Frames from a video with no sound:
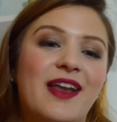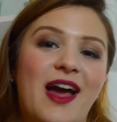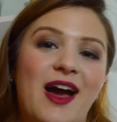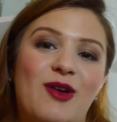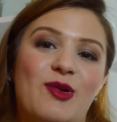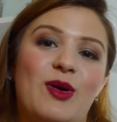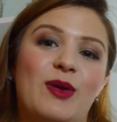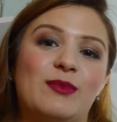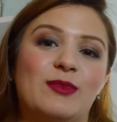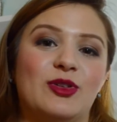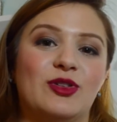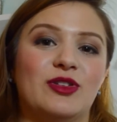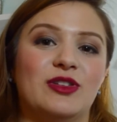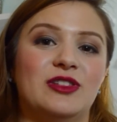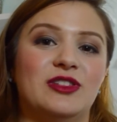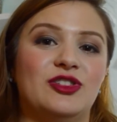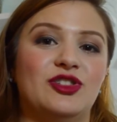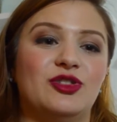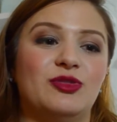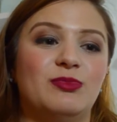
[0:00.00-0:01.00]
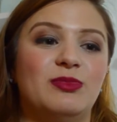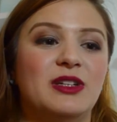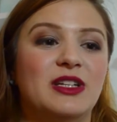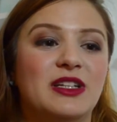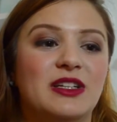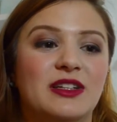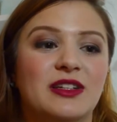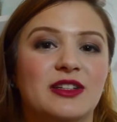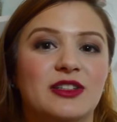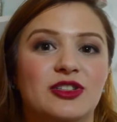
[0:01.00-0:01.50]
now I'm going to
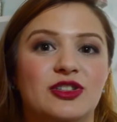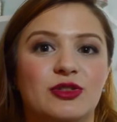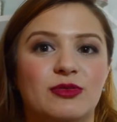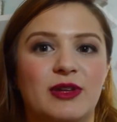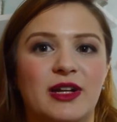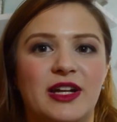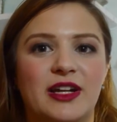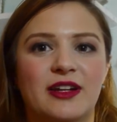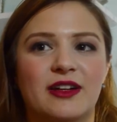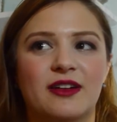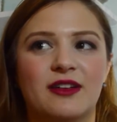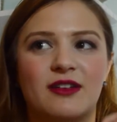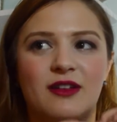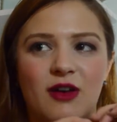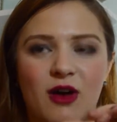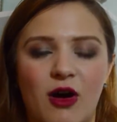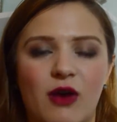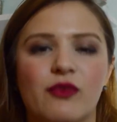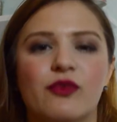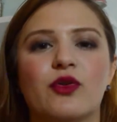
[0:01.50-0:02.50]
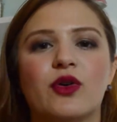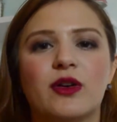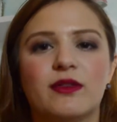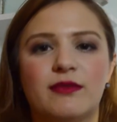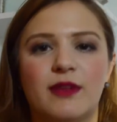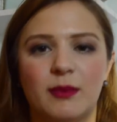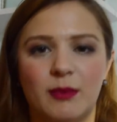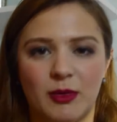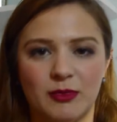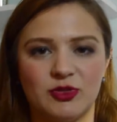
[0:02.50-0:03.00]
be do doing all four
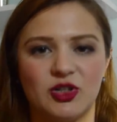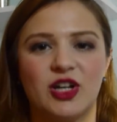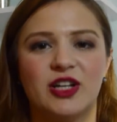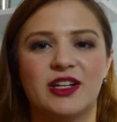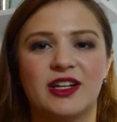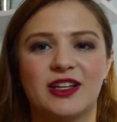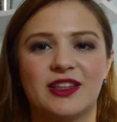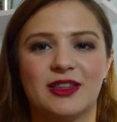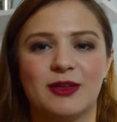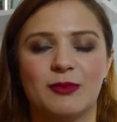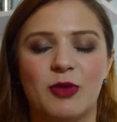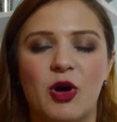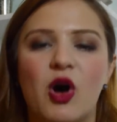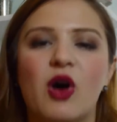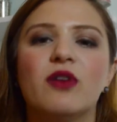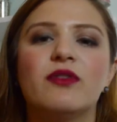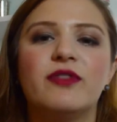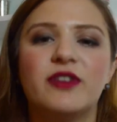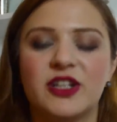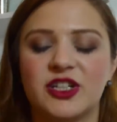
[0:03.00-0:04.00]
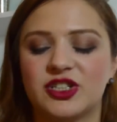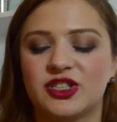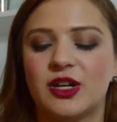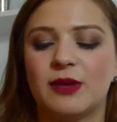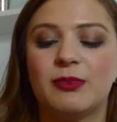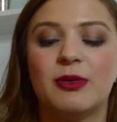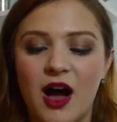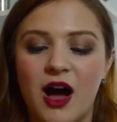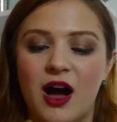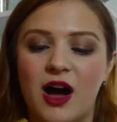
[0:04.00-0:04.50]
of them. I'm trying to get them all finished
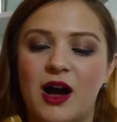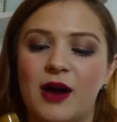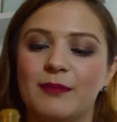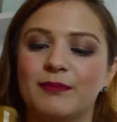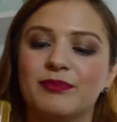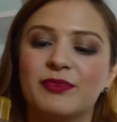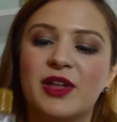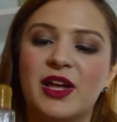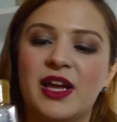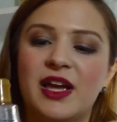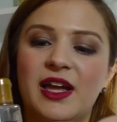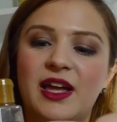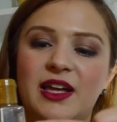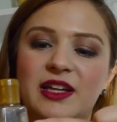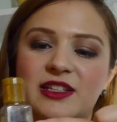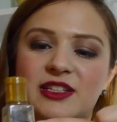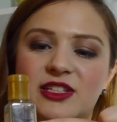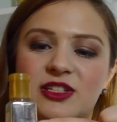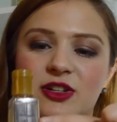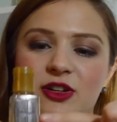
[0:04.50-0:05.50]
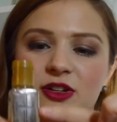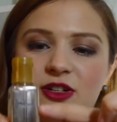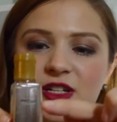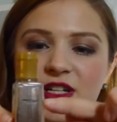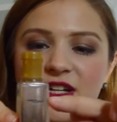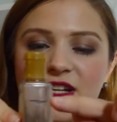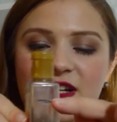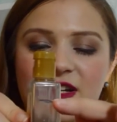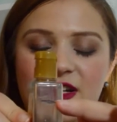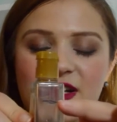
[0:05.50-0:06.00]
up. Um, it
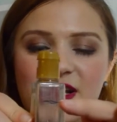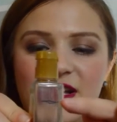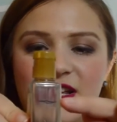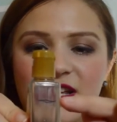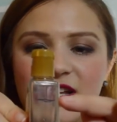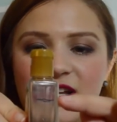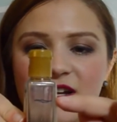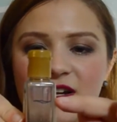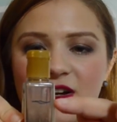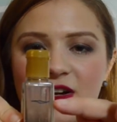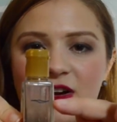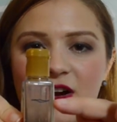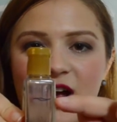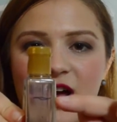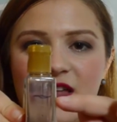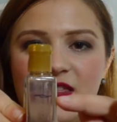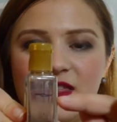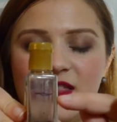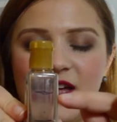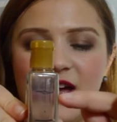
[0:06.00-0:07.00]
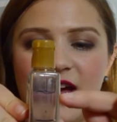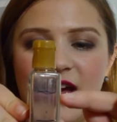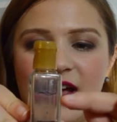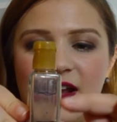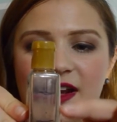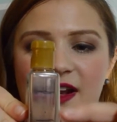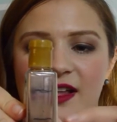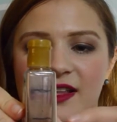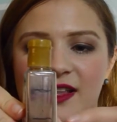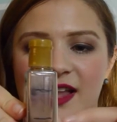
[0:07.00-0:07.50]
started here and
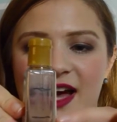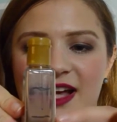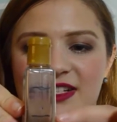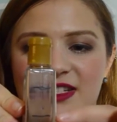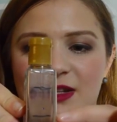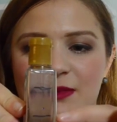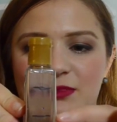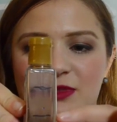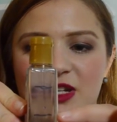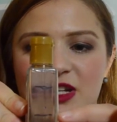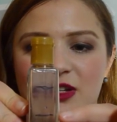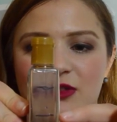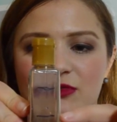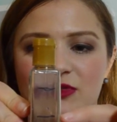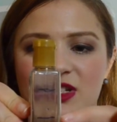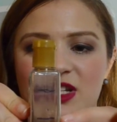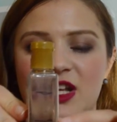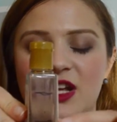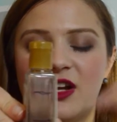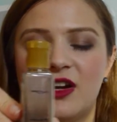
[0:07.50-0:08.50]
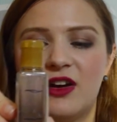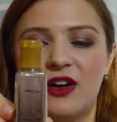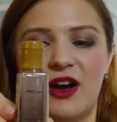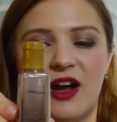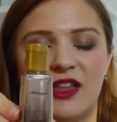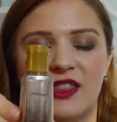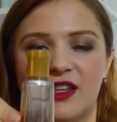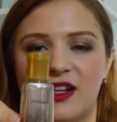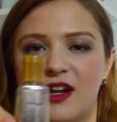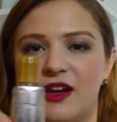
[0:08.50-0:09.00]
then last update it was here
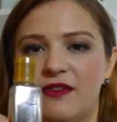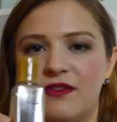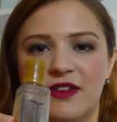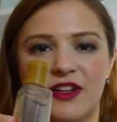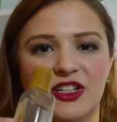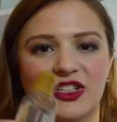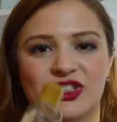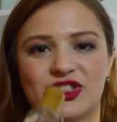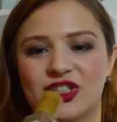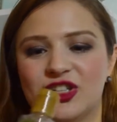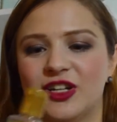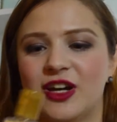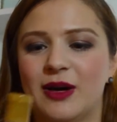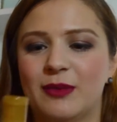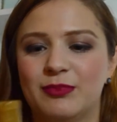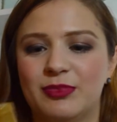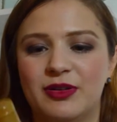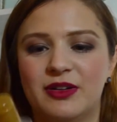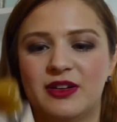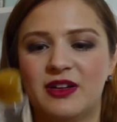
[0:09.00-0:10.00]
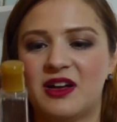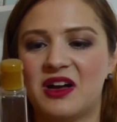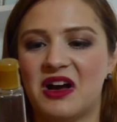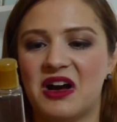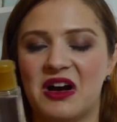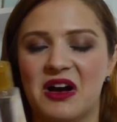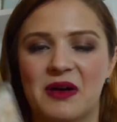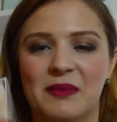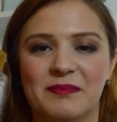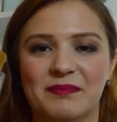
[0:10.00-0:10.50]
and then I finished it up
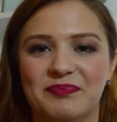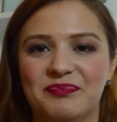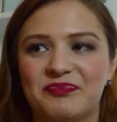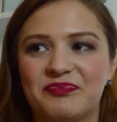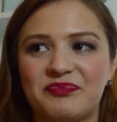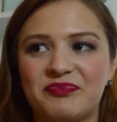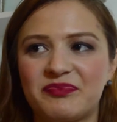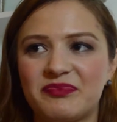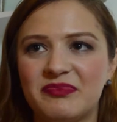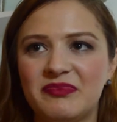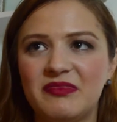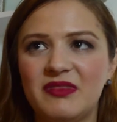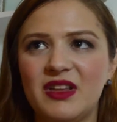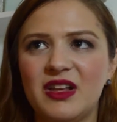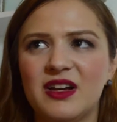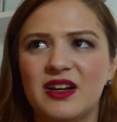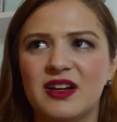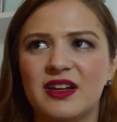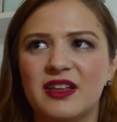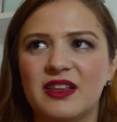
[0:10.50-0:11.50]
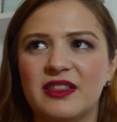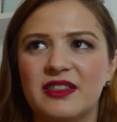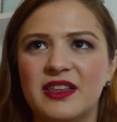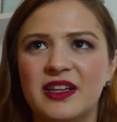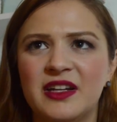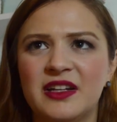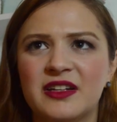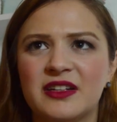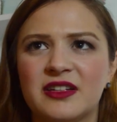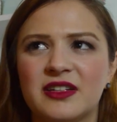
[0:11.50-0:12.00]
um, I
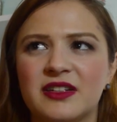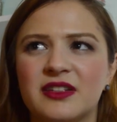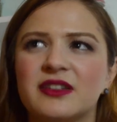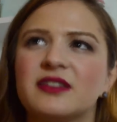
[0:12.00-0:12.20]
think